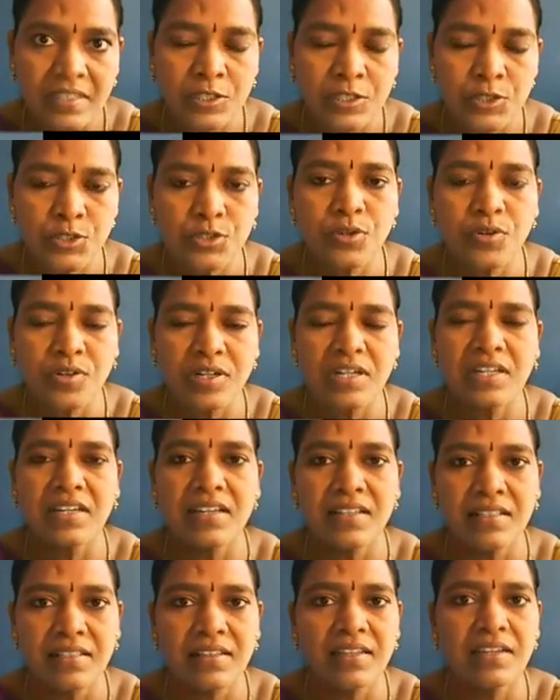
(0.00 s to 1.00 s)
So
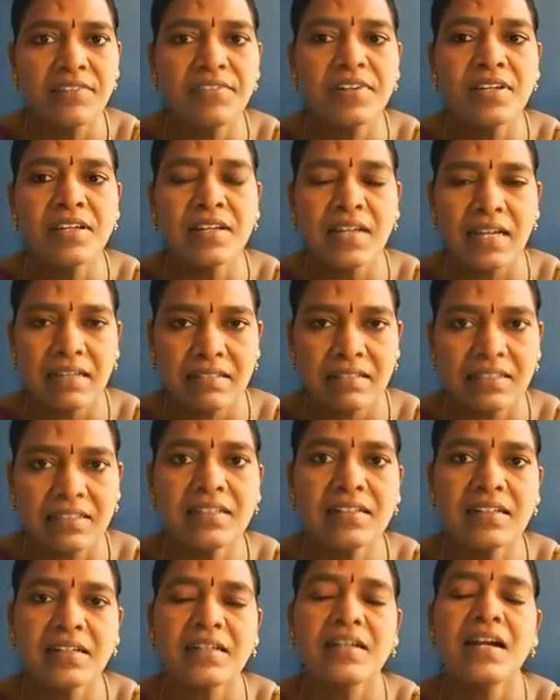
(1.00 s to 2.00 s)
only in the evening, I
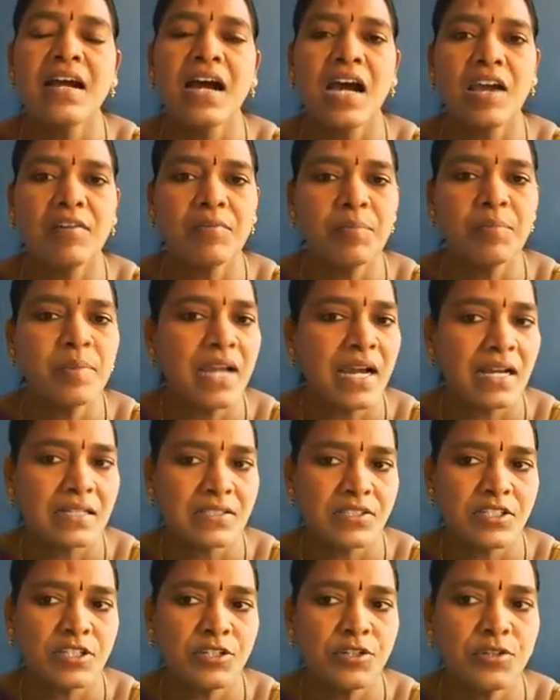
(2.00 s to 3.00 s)
think I will be
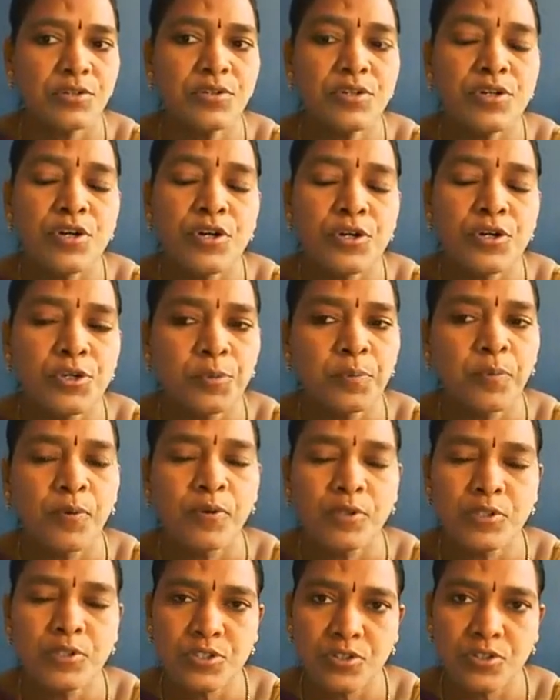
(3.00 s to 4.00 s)
asking you to
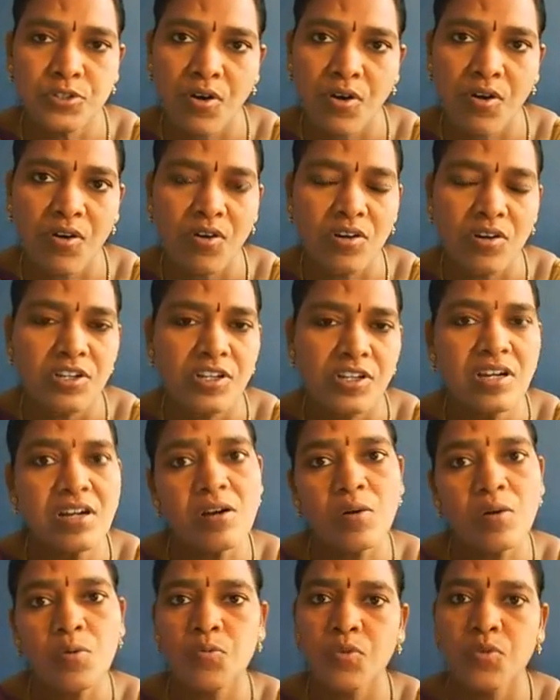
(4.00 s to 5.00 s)
post all your
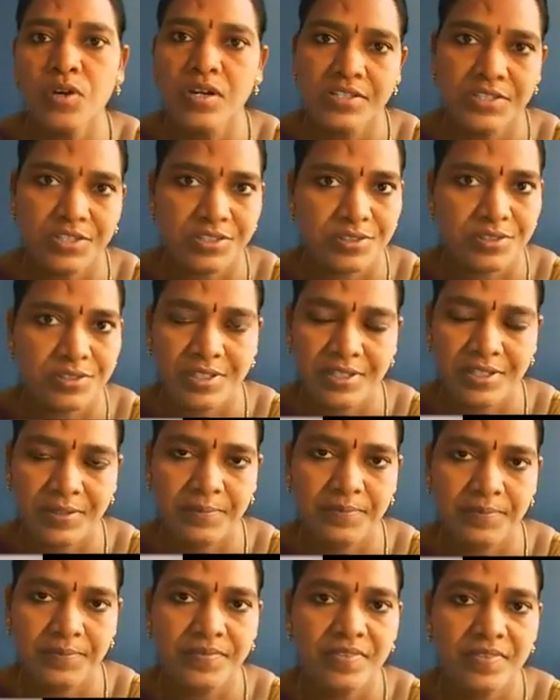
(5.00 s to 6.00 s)
works today.
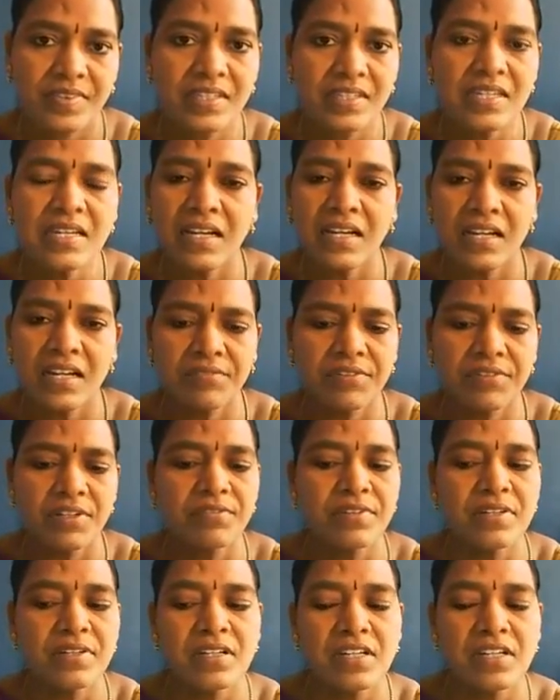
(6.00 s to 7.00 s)
Okay, I have
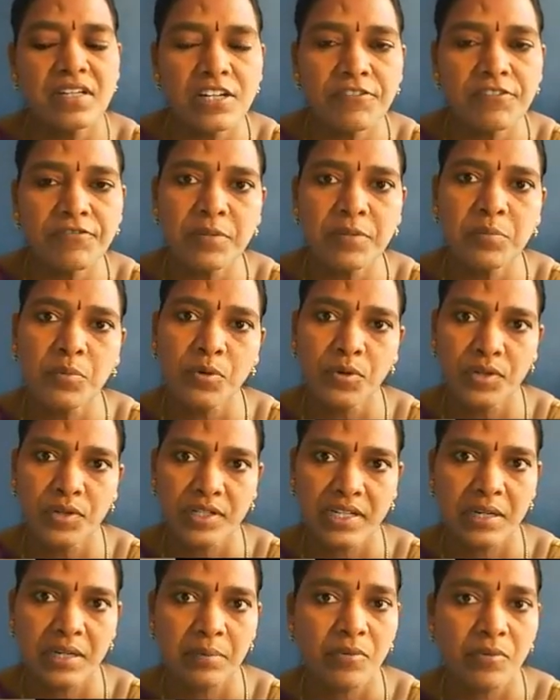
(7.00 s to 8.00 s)
given enough and more
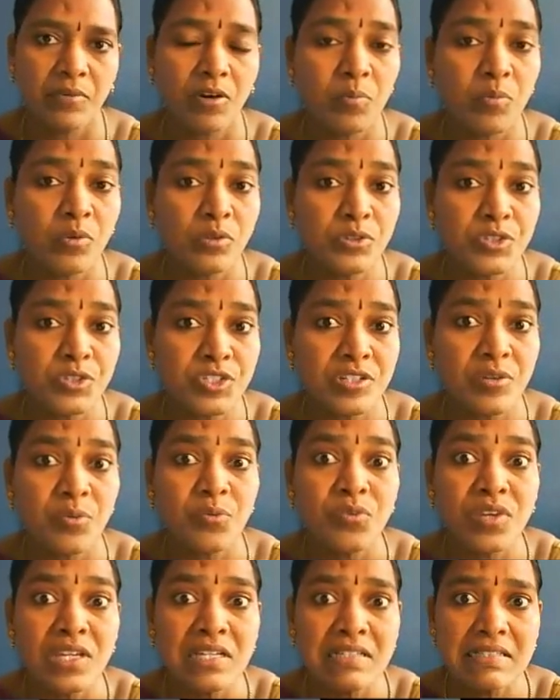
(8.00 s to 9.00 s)
time, almost a
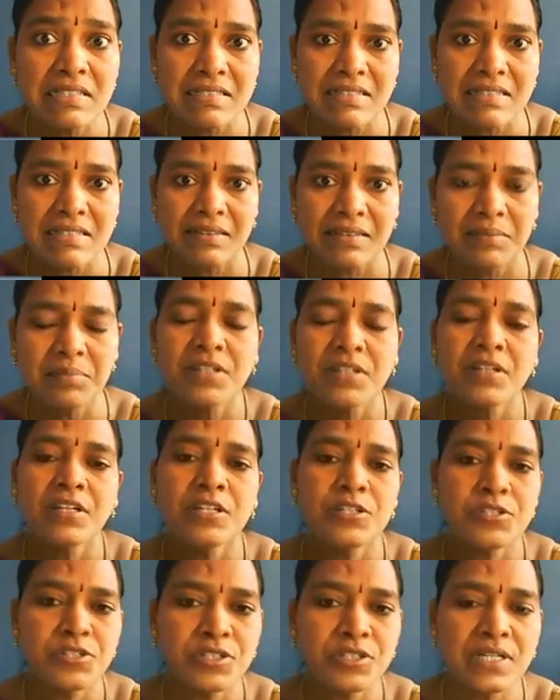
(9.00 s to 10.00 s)
week's time
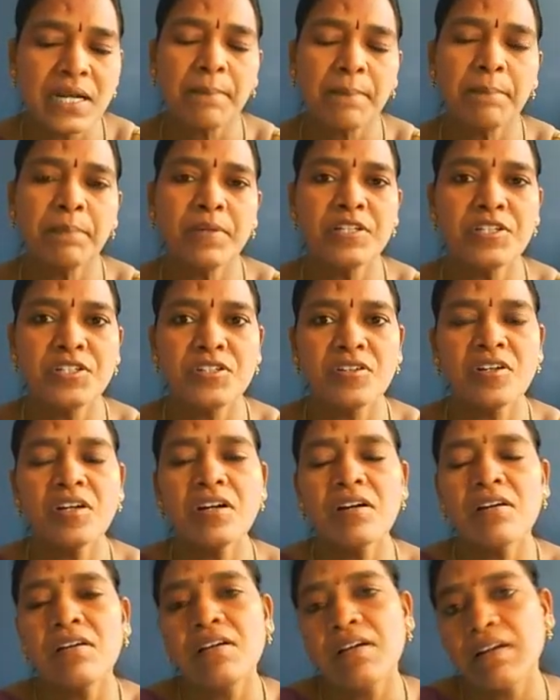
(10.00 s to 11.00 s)
to complete your
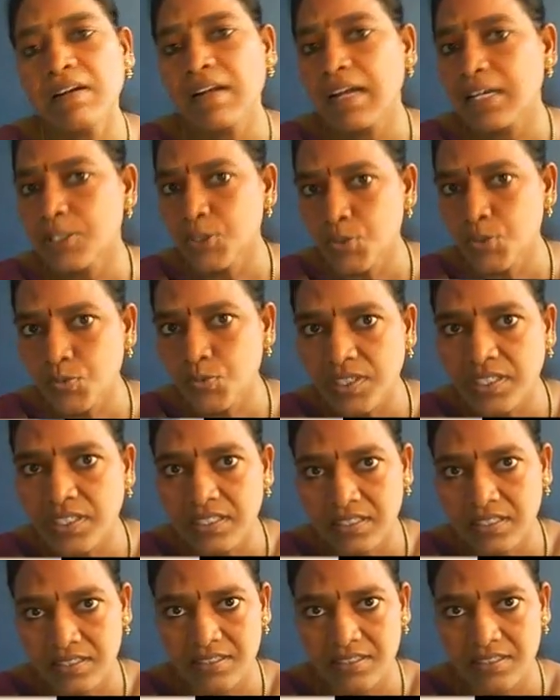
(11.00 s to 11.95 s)
classwork.